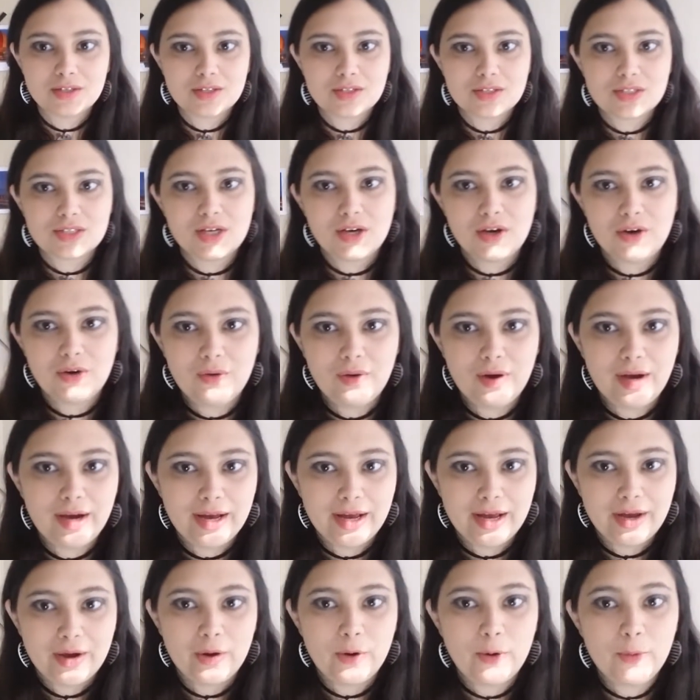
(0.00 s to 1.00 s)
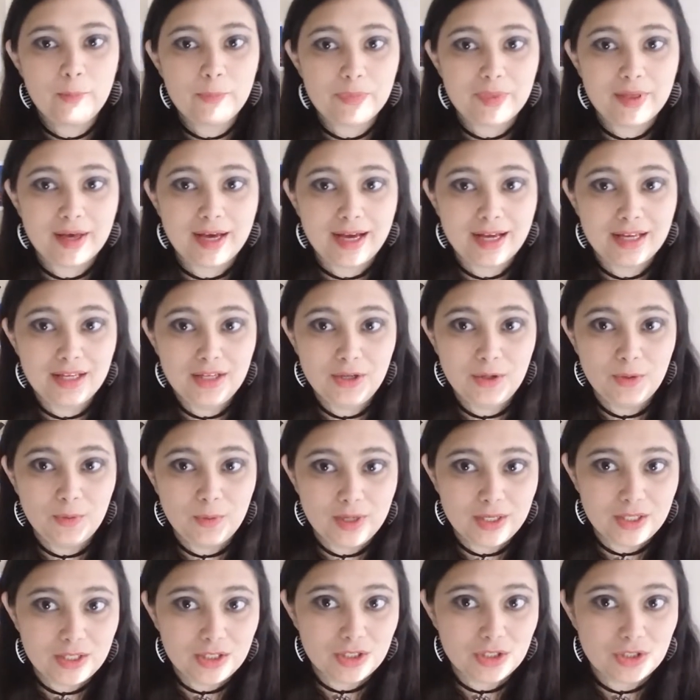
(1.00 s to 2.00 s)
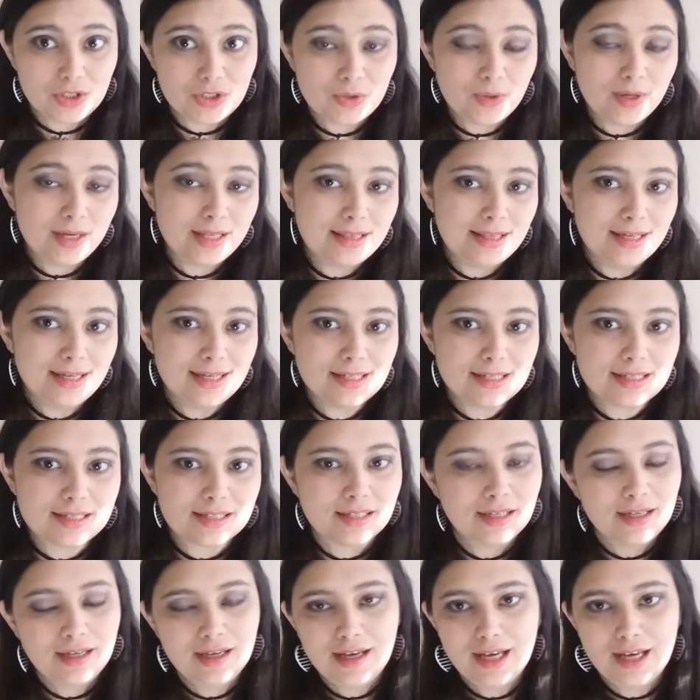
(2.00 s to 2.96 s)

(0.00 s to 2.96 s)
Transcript: So I hope that you enjoyed this.